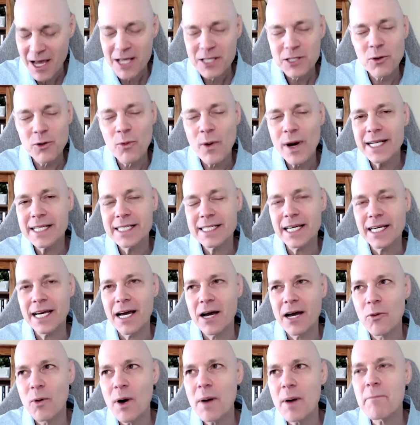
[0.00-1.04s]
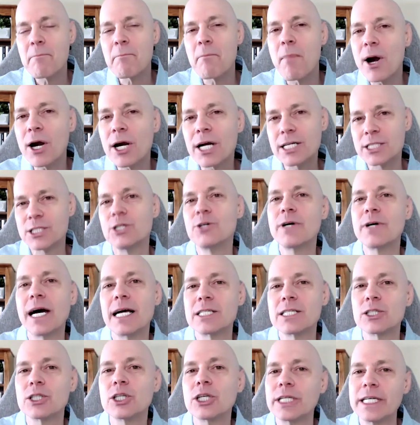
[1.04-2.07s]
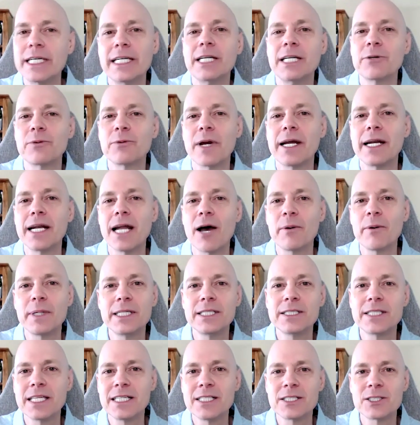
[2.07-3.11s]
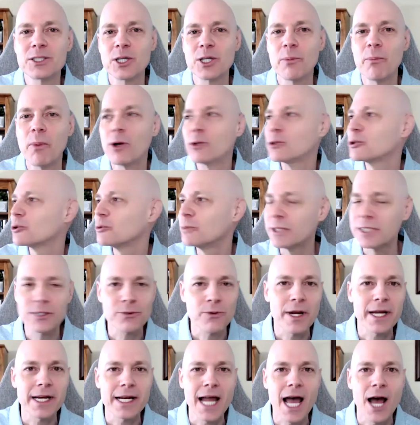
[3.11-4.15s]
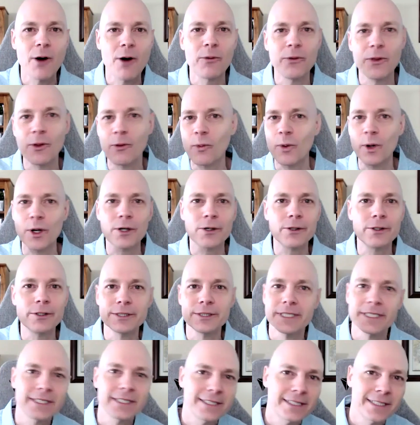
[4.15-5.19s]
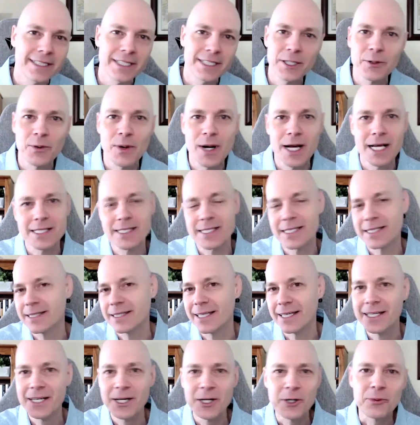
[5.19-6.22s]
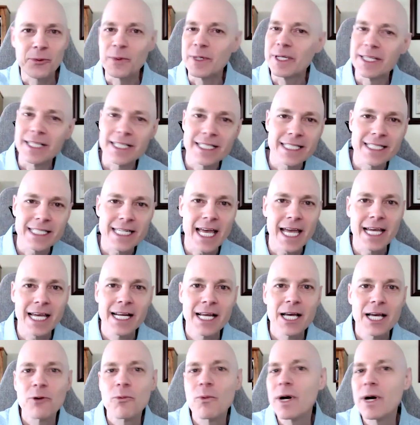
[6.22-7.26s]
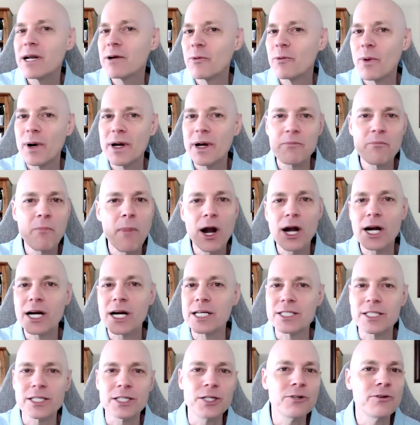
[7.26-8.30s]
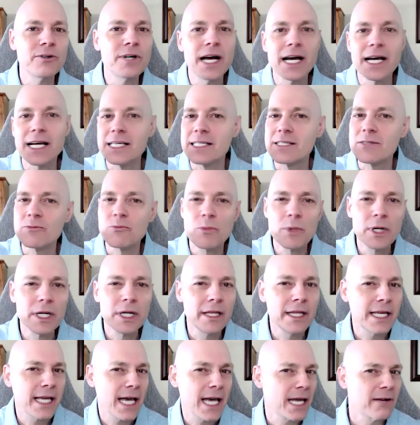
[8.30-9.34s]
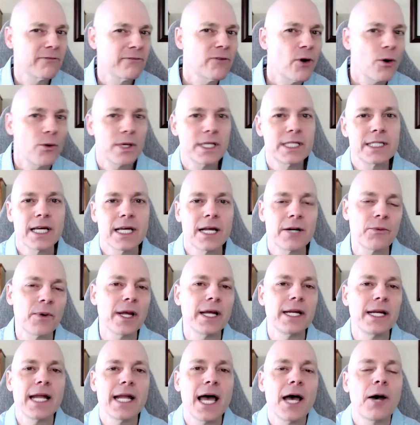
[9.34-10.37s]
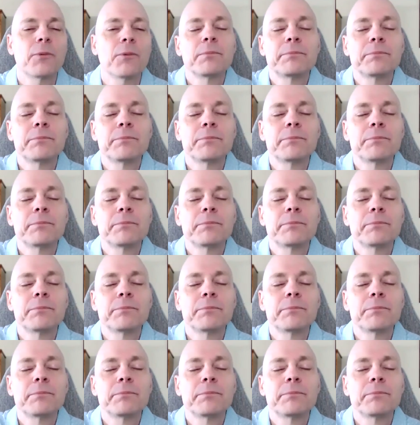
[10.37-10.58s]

So what markets are you guys looking in right now? I mean, anything's tumultuous right now in the world, in the US, in the real estate. What markets are you guys really kind of focused on right now?